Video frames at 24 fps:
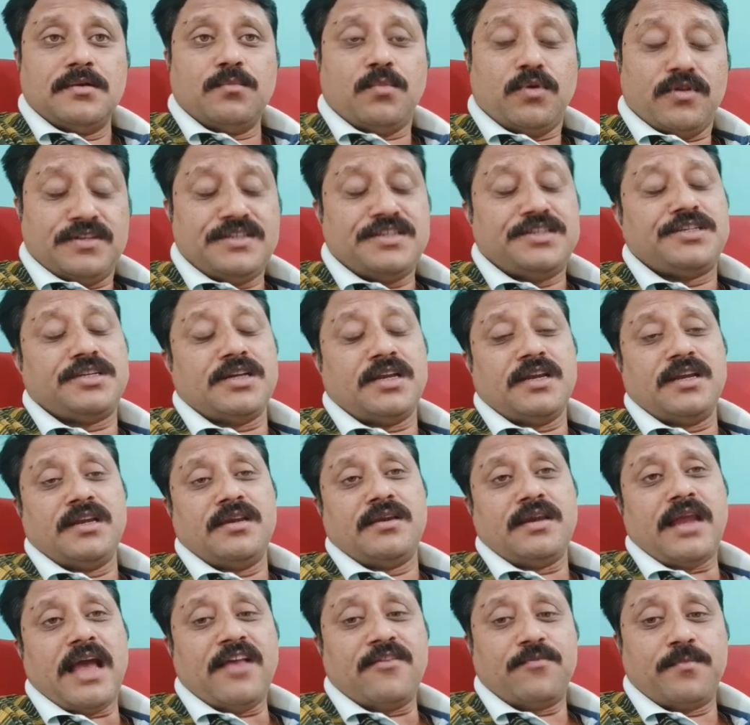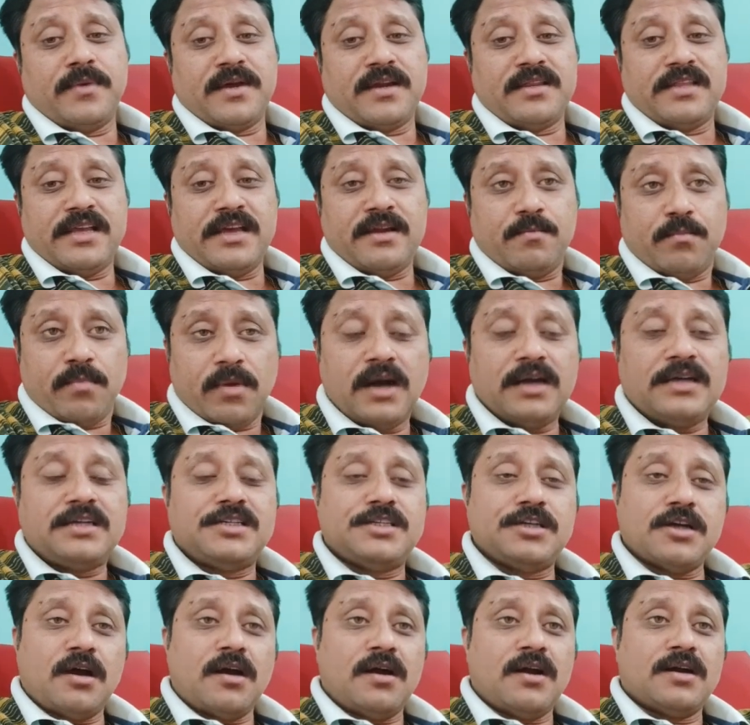position as per their birth
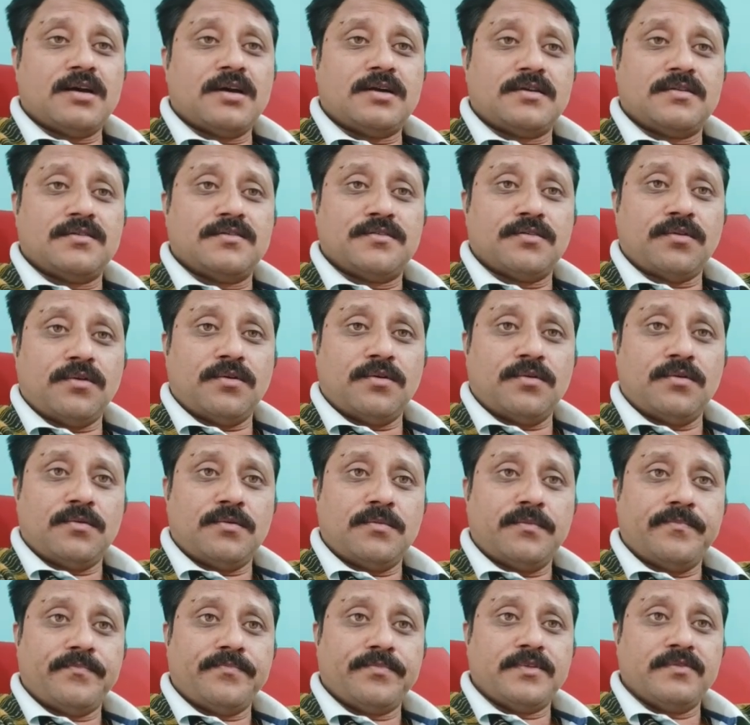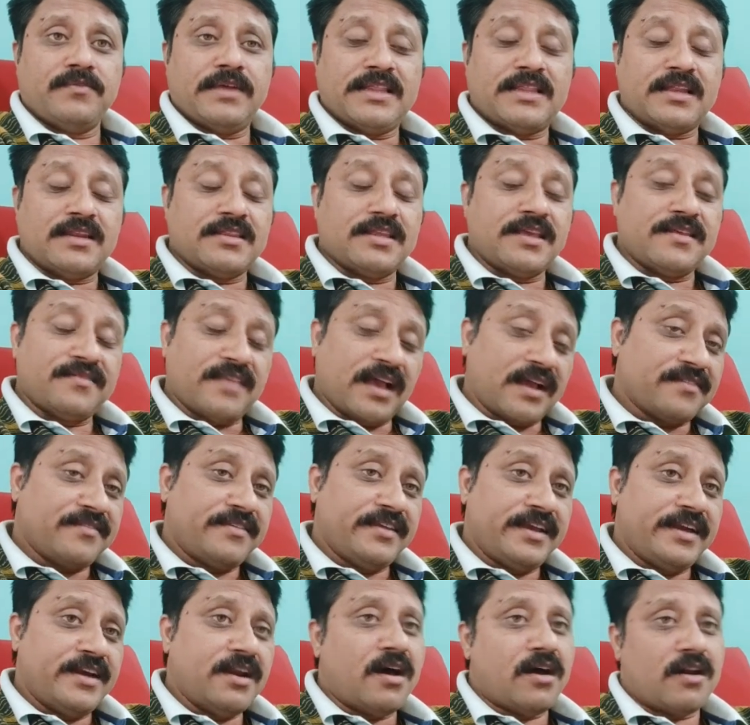chart. So whether they
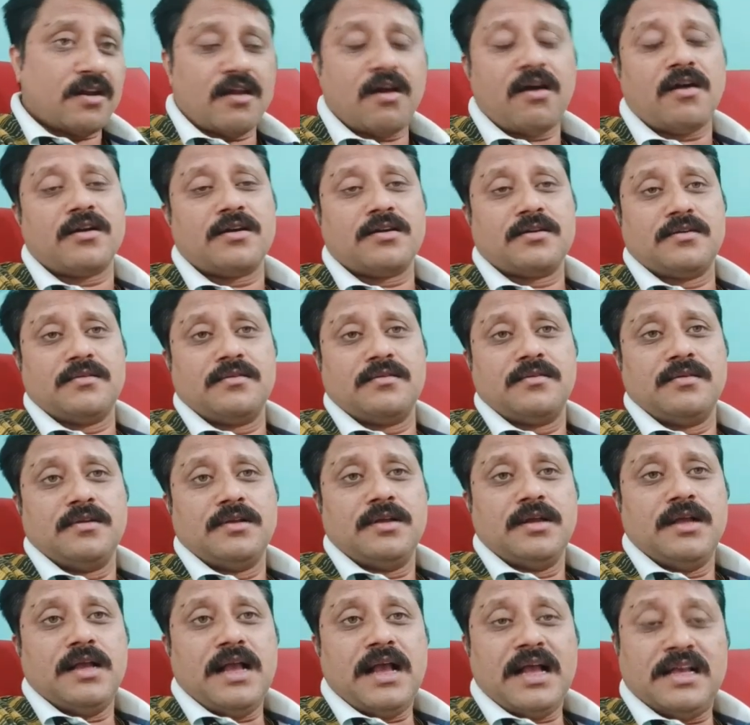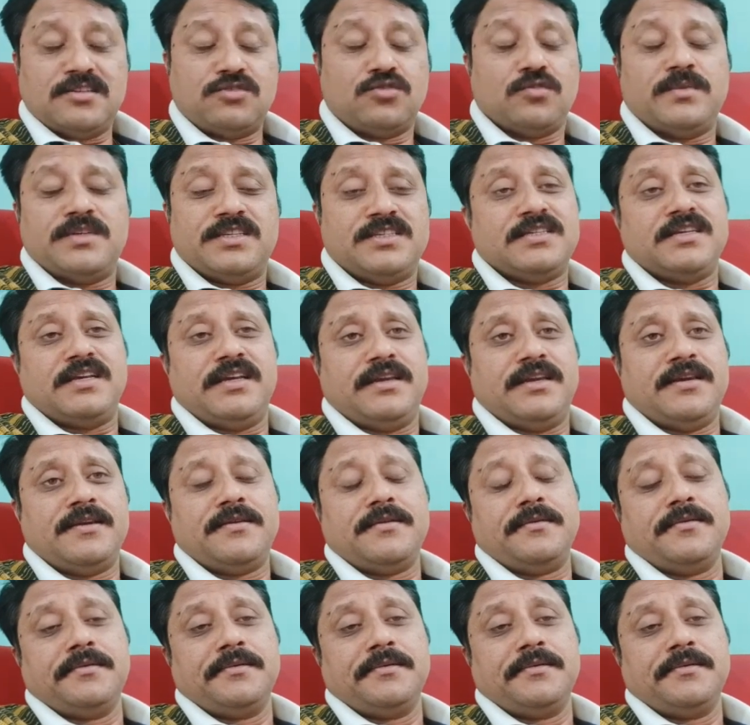succeed or not has to be seen.